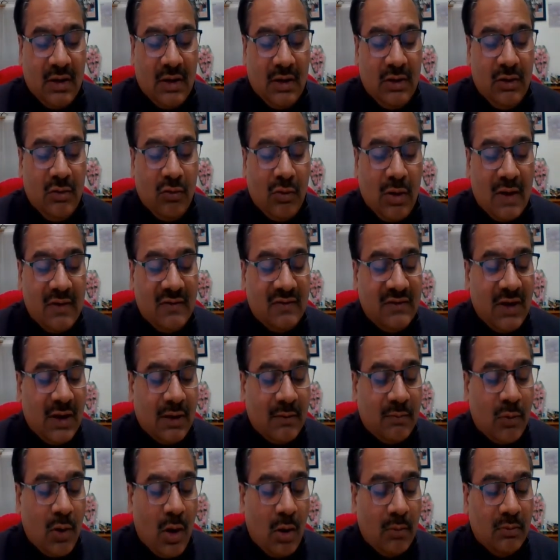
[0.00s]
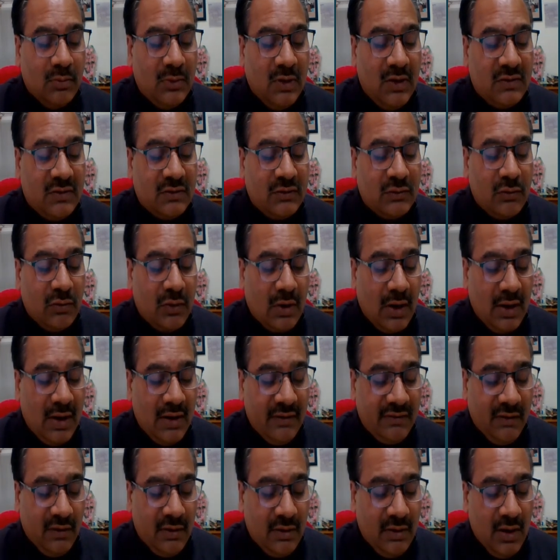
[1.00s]
you can check from these two
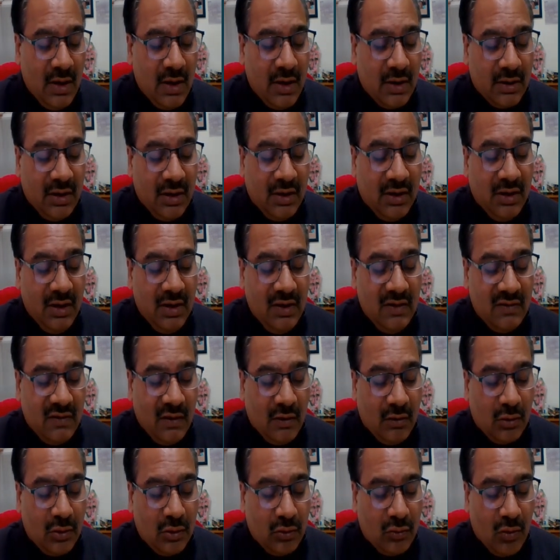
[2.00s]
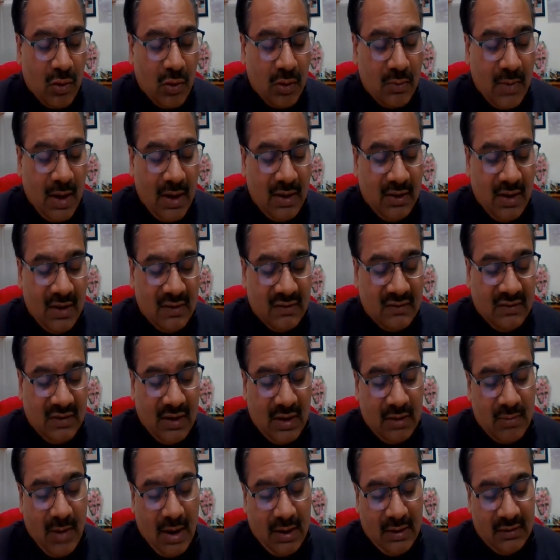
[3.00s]
relations, d is equal to 1 by s del
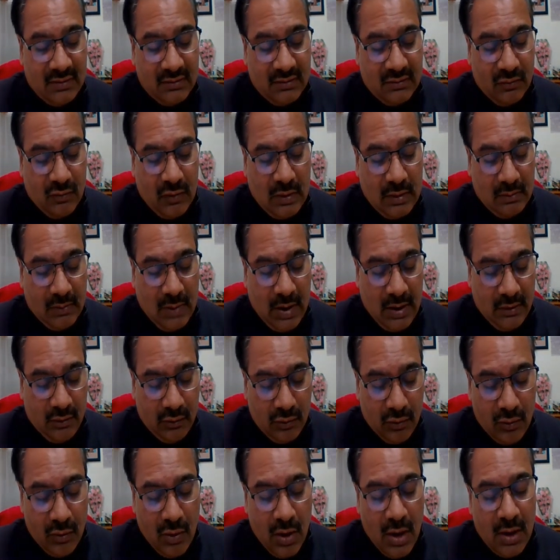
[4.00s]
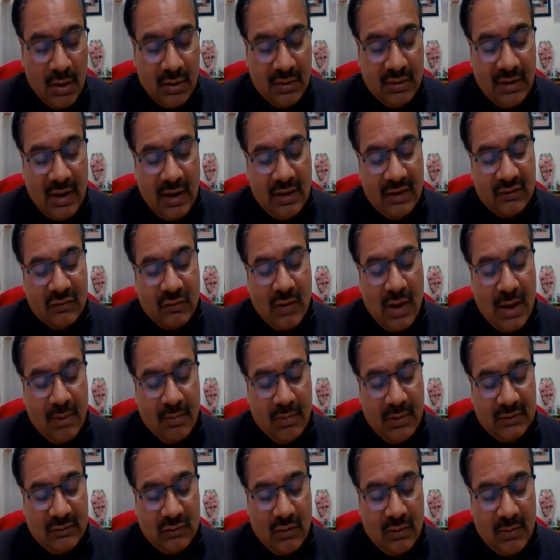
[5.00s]
minus 1 by 2 del square
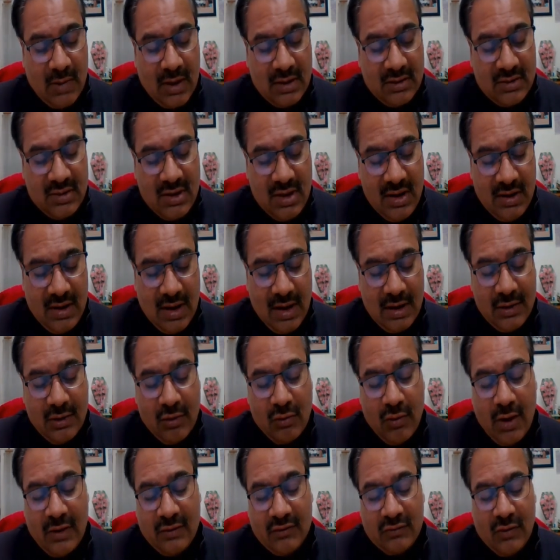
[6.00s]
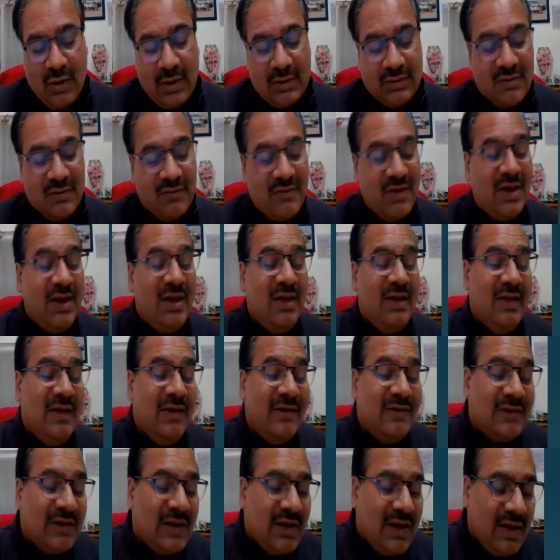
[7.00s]
plus 1 by 3 del q and so on. So very
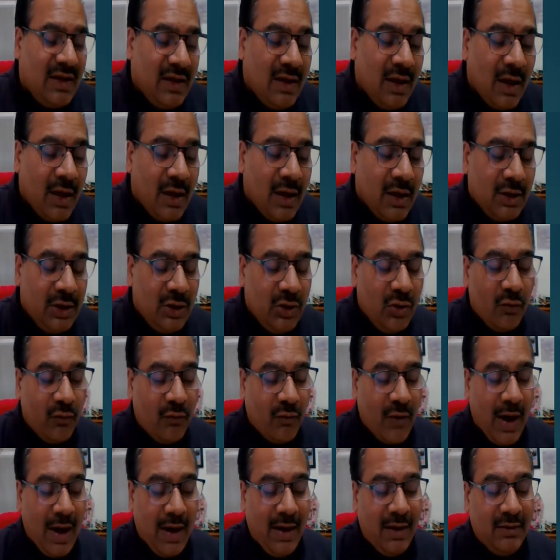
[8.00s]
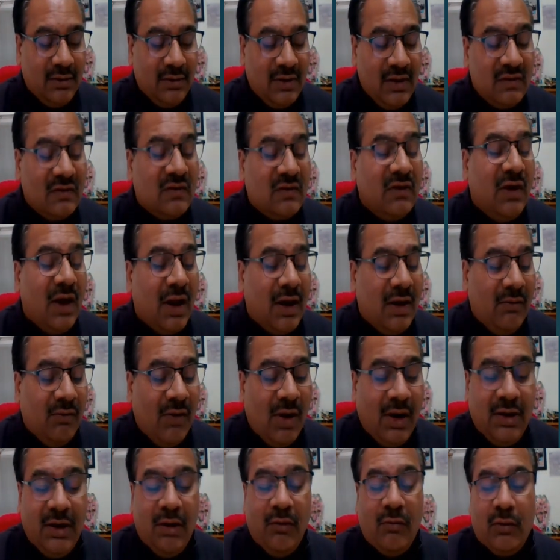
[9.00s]
easily you find this
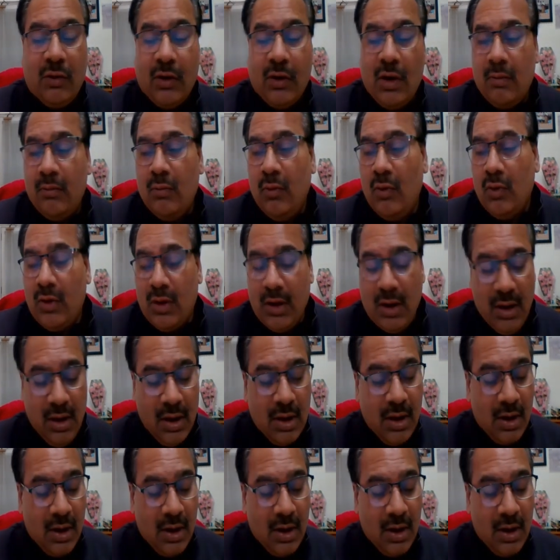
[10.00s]
derivative term. Okay,